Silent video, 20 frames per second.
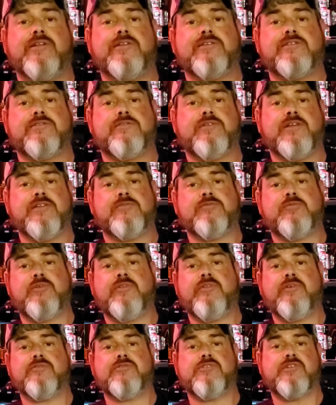It's it's one
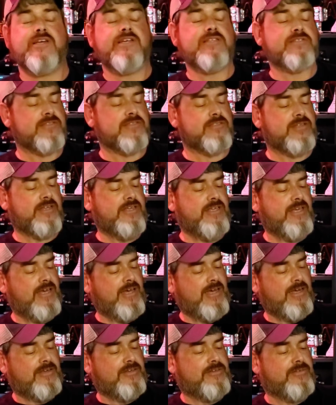of those things. It's like
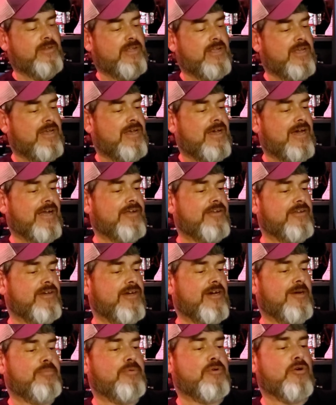yeah, I could I could
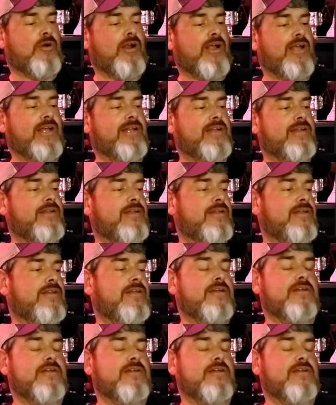upgrade